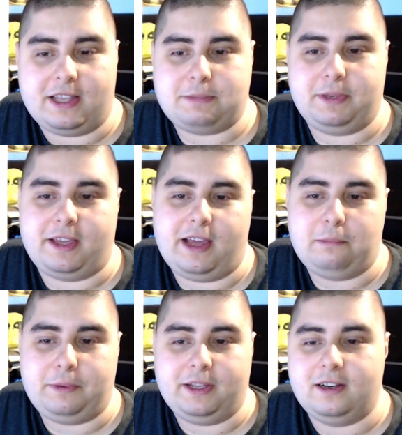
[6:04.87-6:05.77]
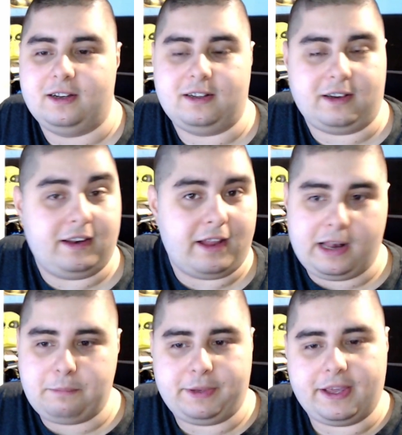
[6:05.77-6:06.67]
been helping her and
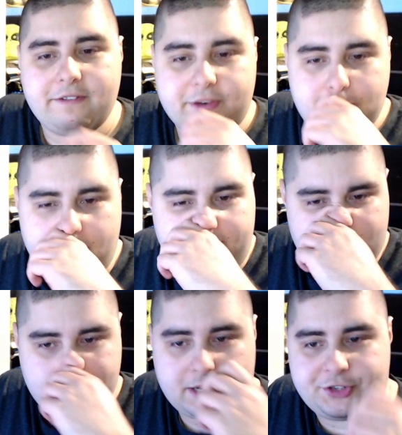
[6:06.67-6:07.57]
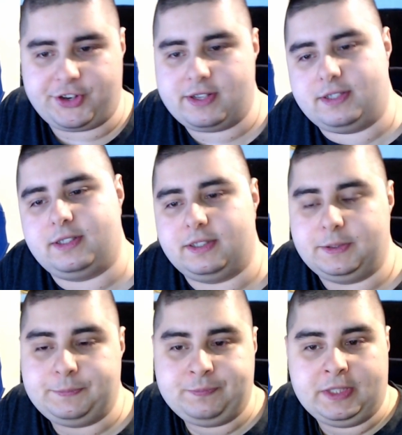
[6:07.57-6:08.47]
helping everybody as much as
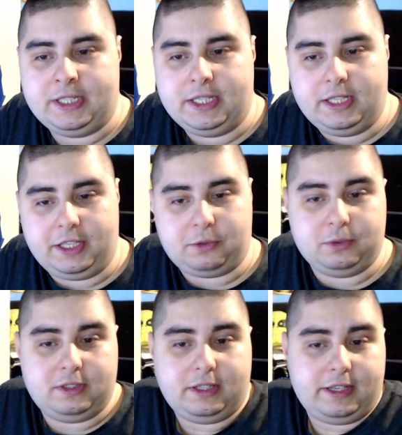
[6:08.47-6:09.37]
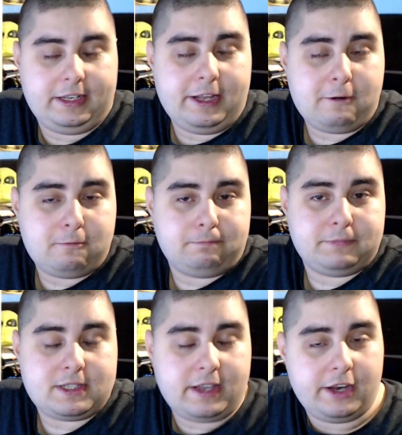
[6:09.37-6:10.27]
he could. And now
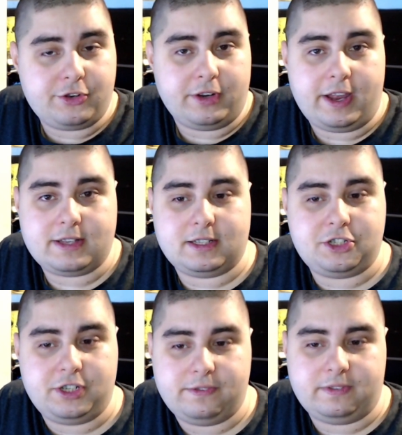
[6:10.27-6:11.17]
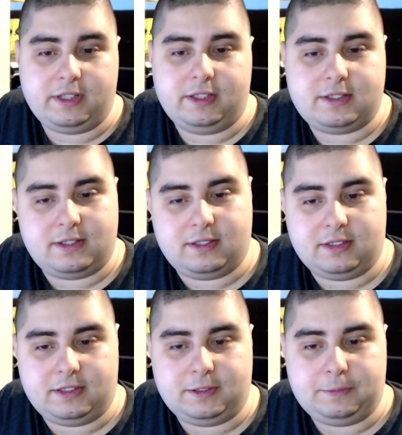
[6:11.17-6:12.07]
the sanctuary has achieved
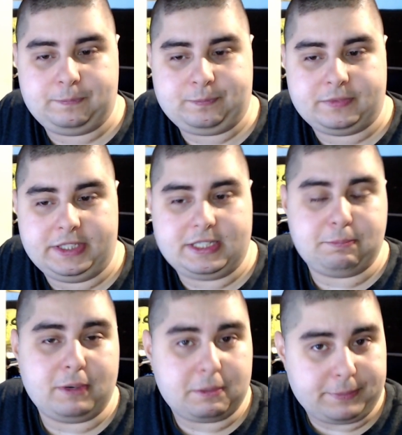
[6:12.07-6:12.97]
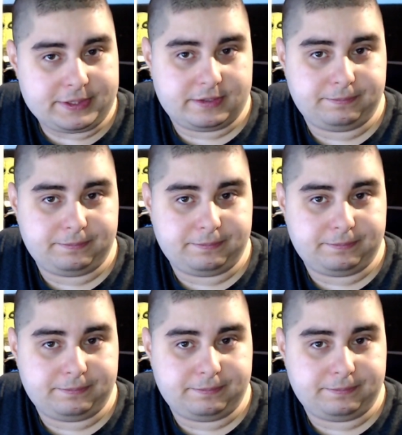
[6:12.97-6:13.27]
its purpose.